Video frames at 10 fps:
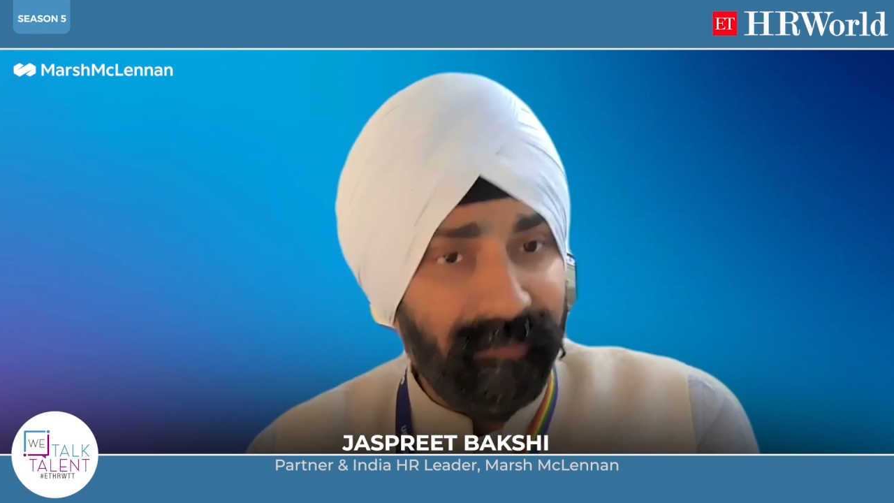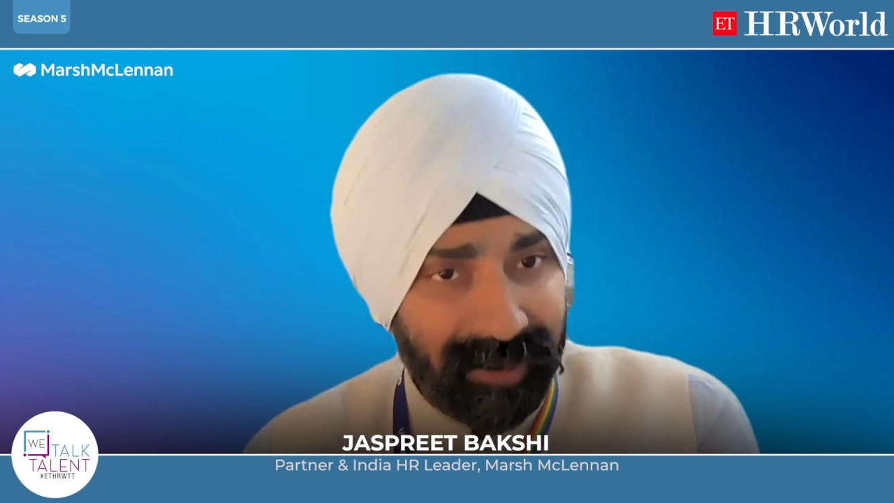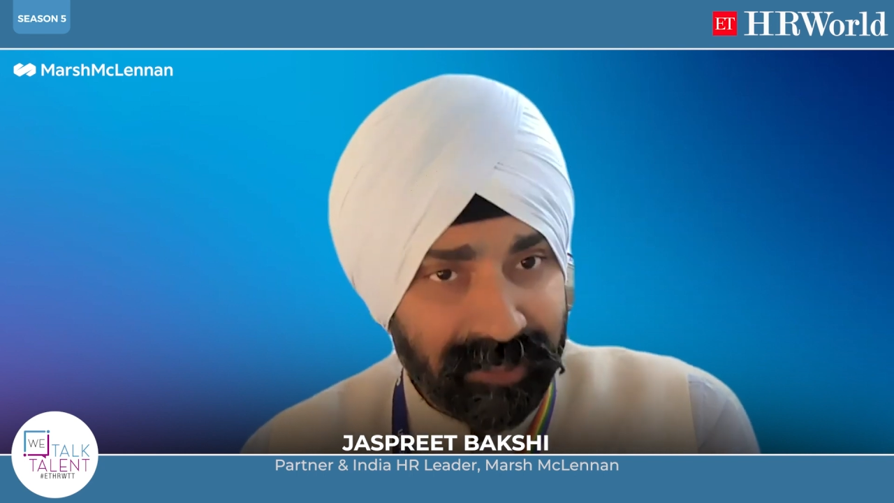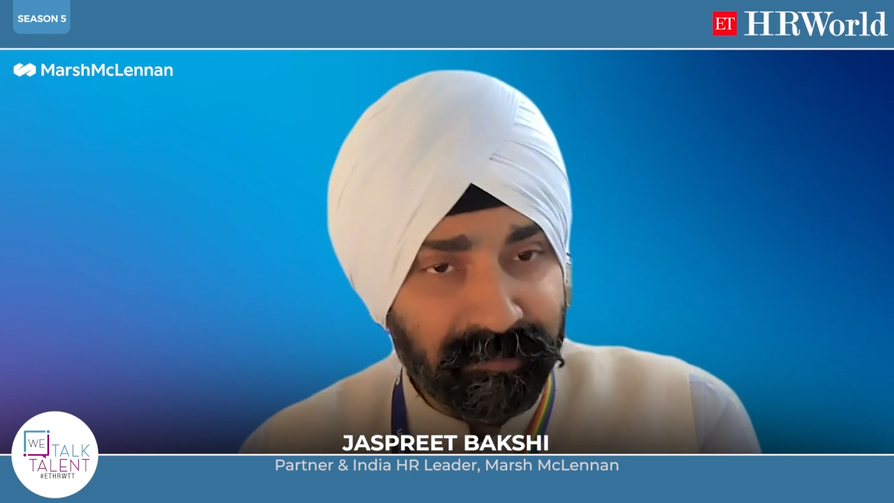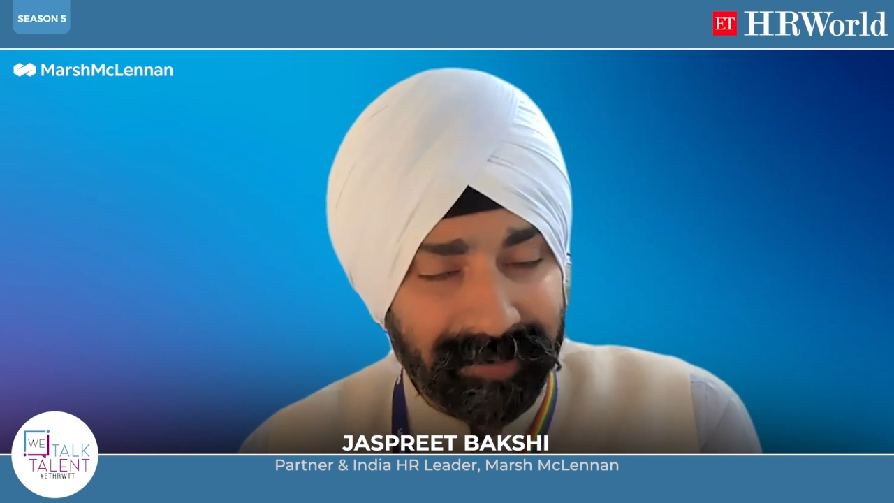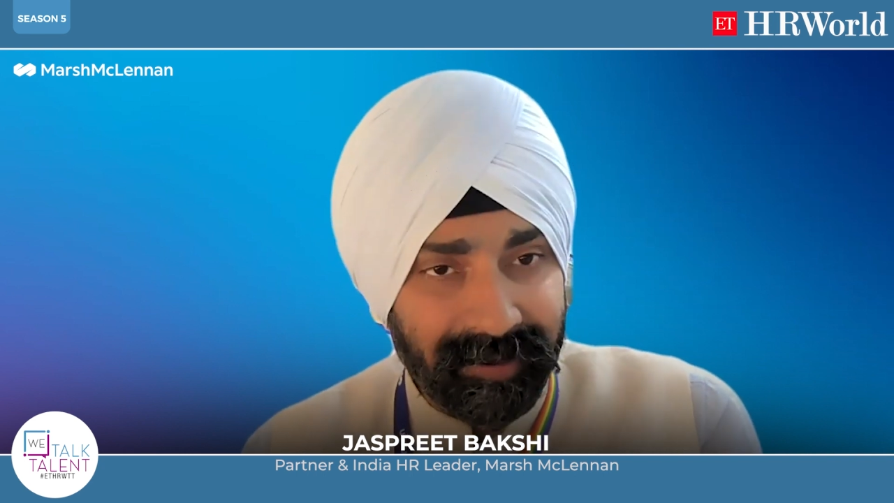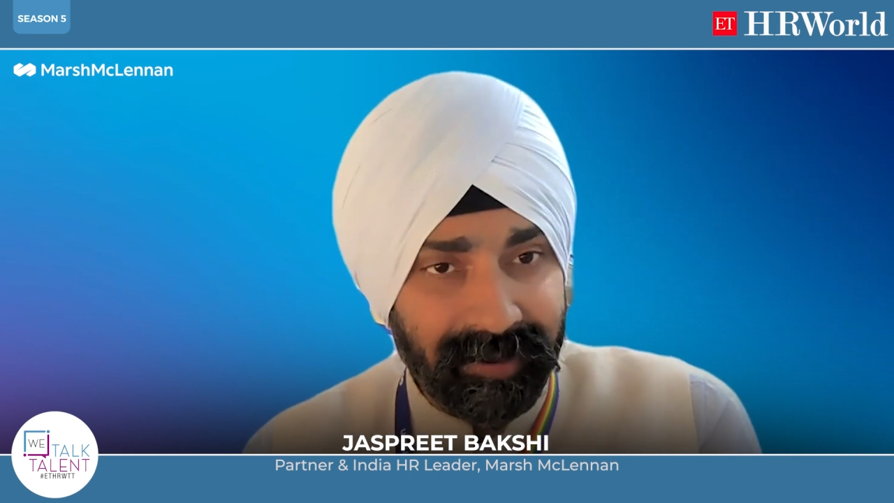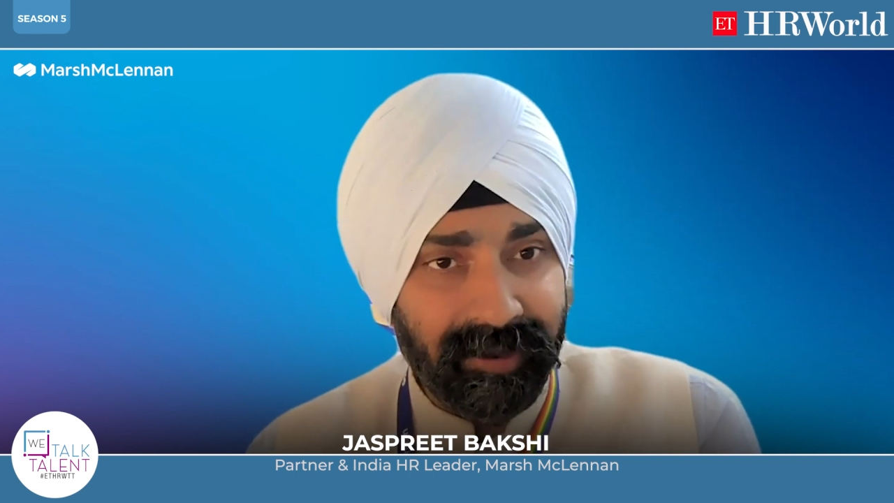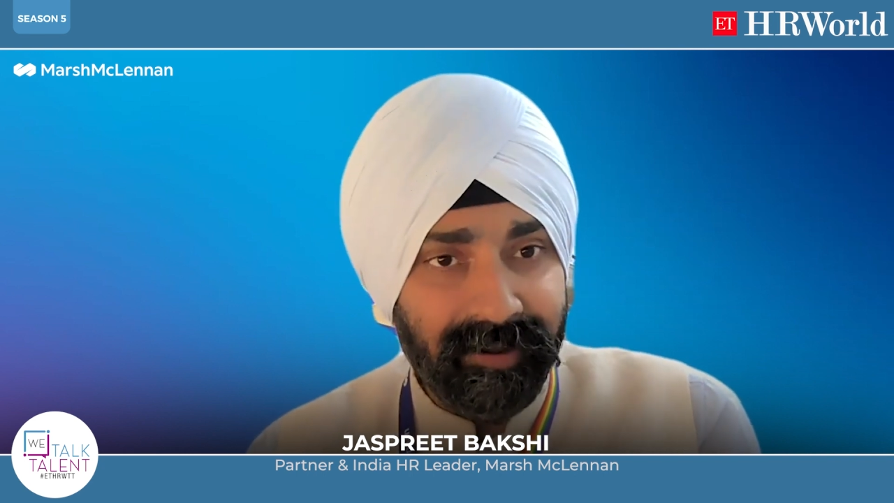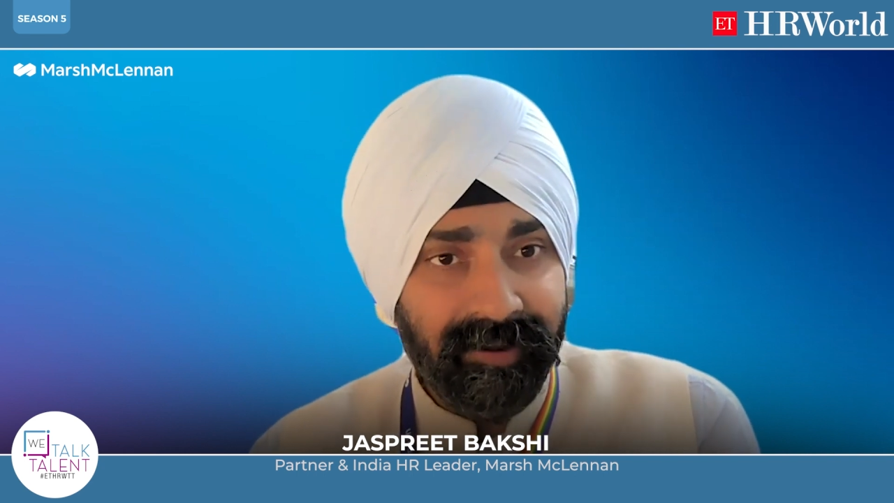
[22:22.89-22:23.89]
for Marsh
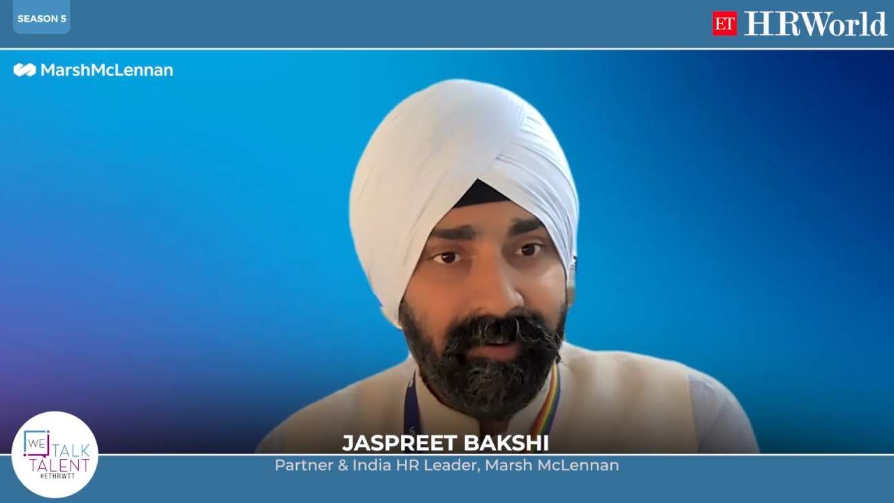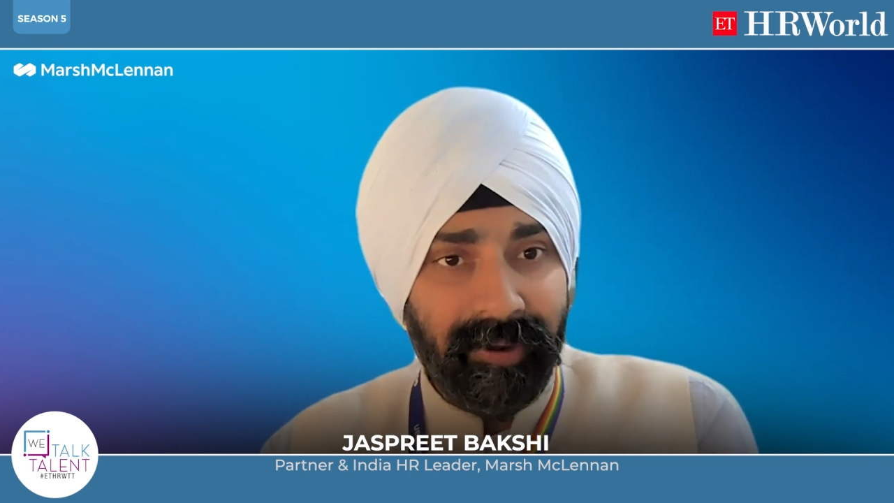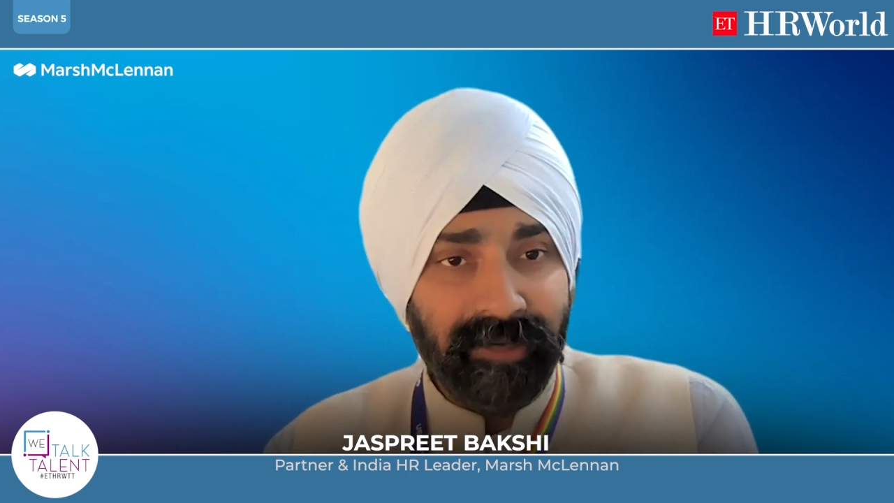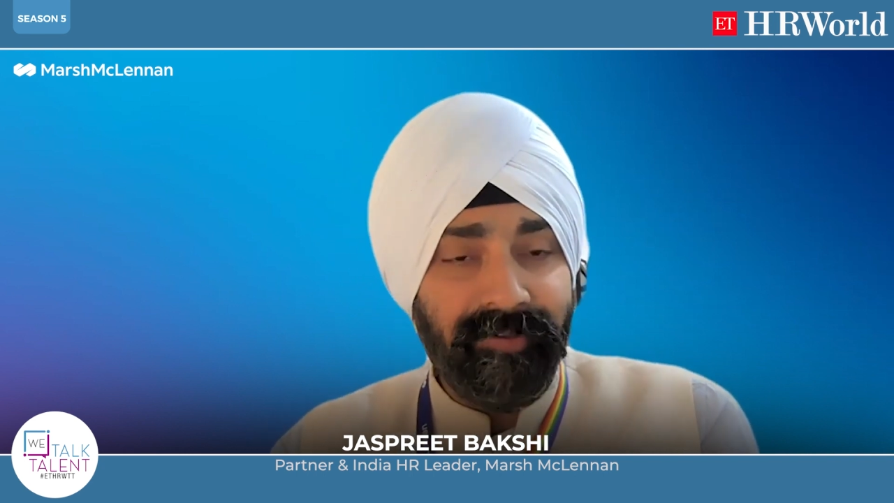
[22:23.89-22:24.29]
McLennan, right?